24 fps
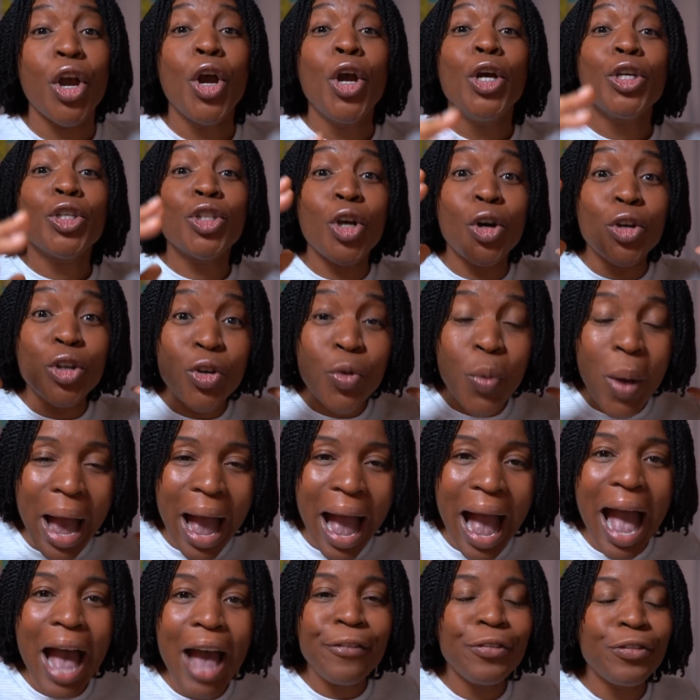So you
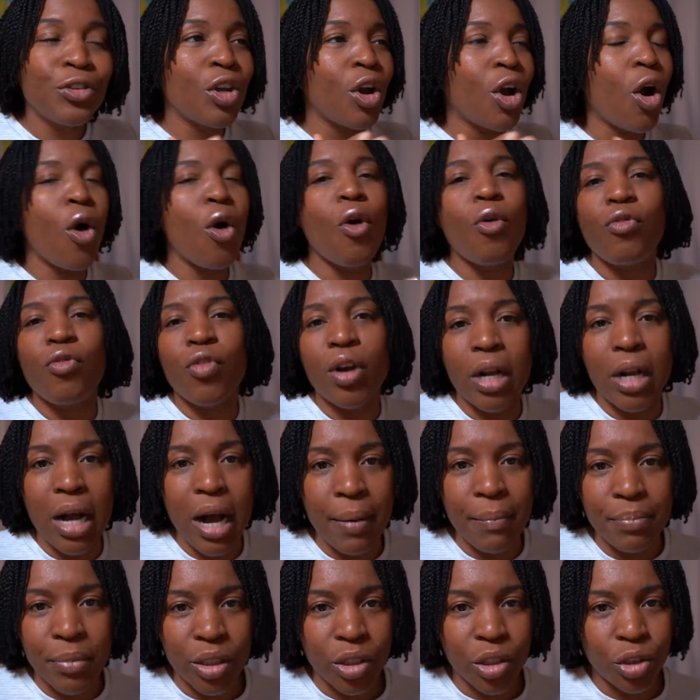have to
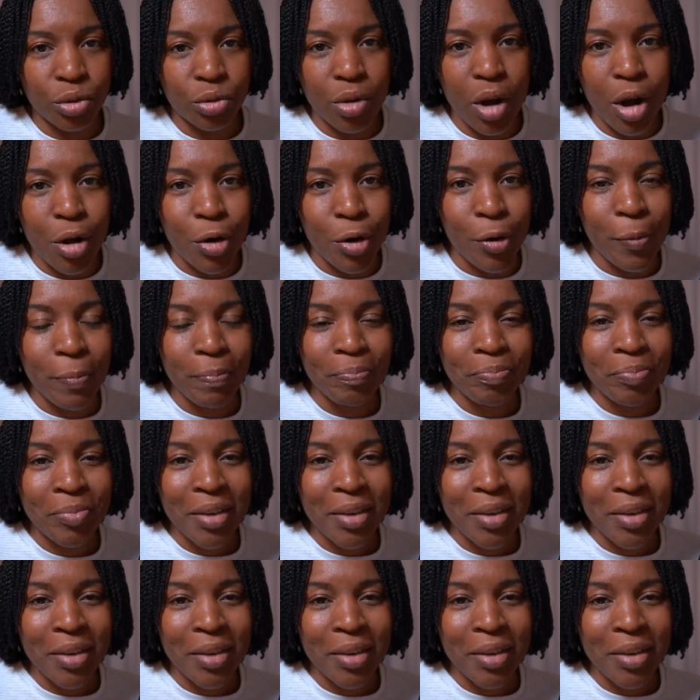overcome the struggle.